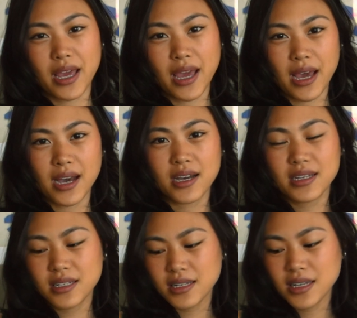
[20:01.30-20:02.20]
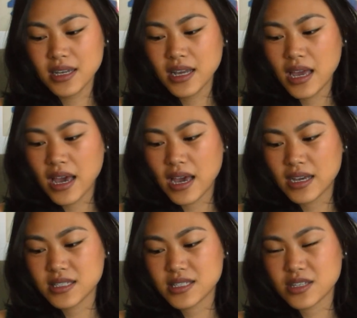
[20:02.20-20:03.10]
I had.
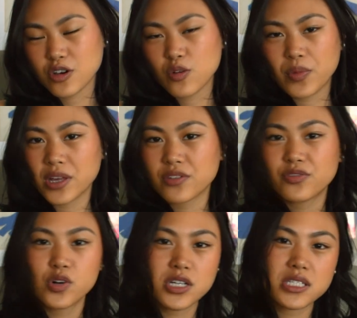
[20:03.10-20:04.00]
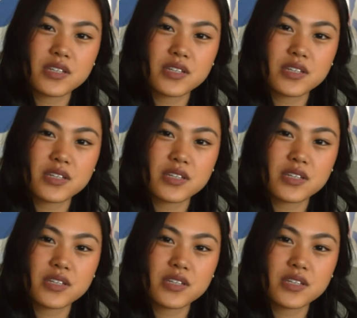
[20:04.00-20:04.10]
And so by the force